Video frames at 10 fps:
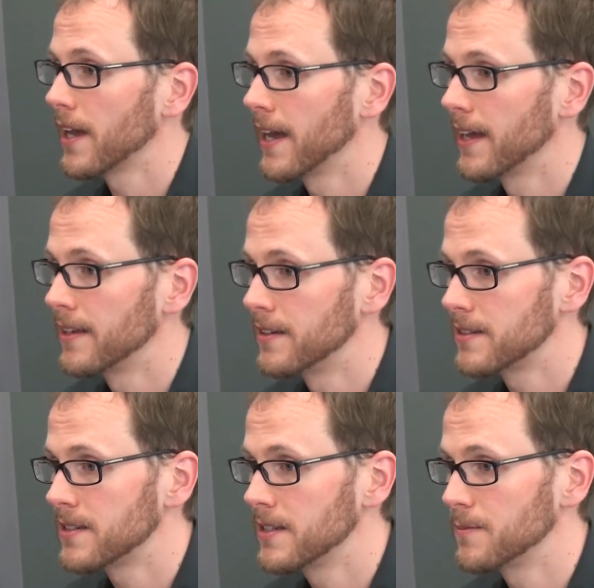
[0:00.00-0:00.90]
and
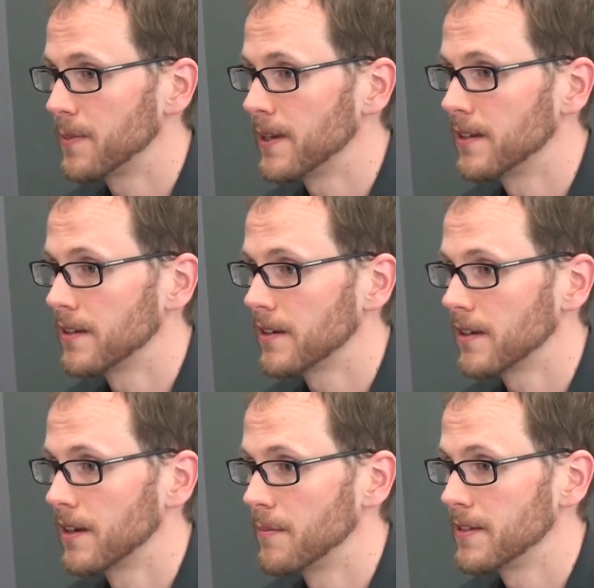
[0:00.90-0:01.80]
she's been
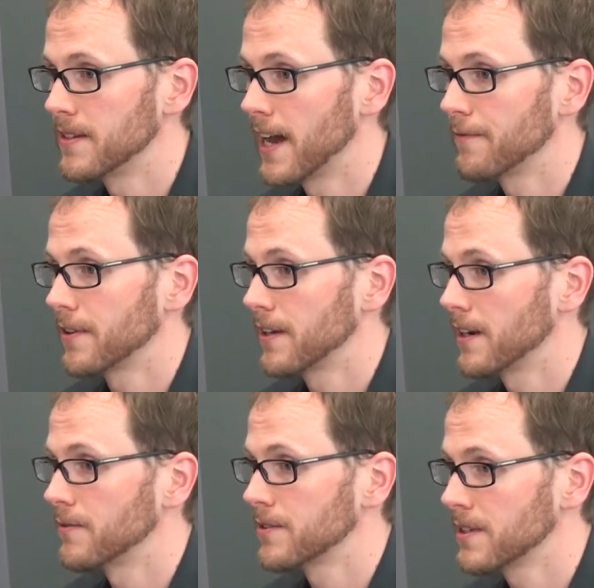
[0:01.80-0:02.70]
an amazing advocate
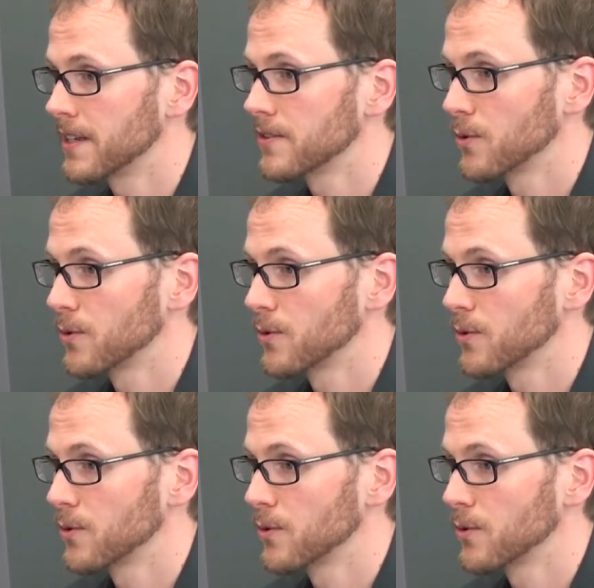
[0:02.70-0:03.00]
ever since.